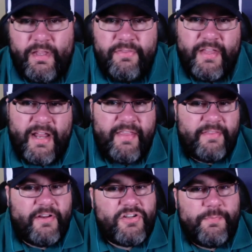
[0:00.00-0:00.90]
Then I
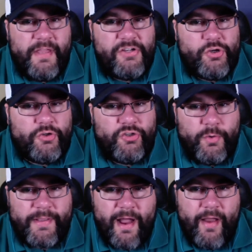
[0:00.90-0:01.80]
think there's some things you could do
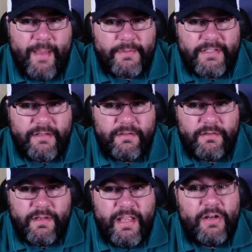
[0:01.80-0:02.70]
with Kyle Hamilton
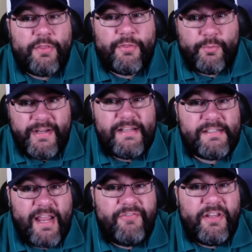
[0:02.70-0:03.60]
in a three
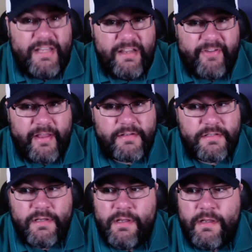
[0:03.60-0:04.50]
safety
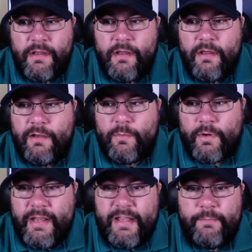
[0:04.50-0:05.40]
defense
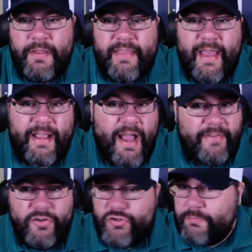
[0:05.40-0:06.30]
where he could be that guy
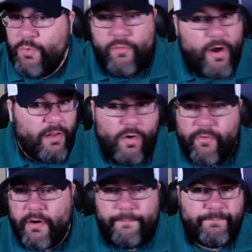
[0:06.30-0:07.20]
that you just move all
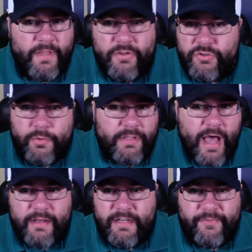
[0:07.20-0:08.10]
over and you do a
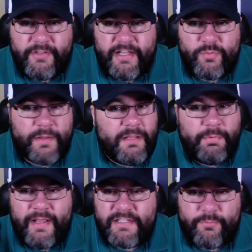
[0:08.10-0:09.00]
lot of different things with. He
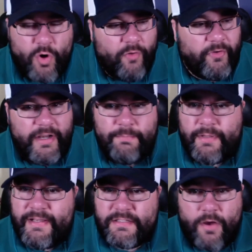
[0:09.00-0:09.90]
plays some rover. He
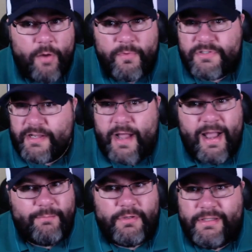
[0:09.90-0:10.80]
plays almost like a
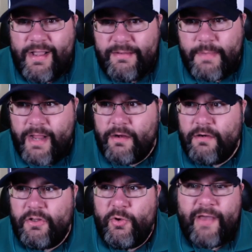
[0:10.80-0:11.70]
hybrid
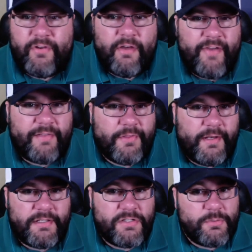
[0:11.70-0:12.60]
linebacker. You have enough
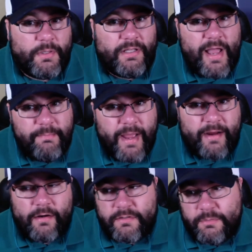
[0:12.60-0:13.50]
athleticism, a
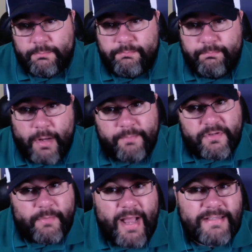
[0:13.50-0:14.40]
linebacker, to bump
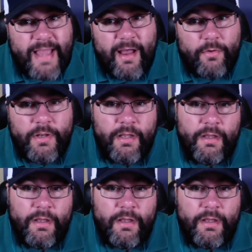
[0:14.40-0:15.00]
some guys out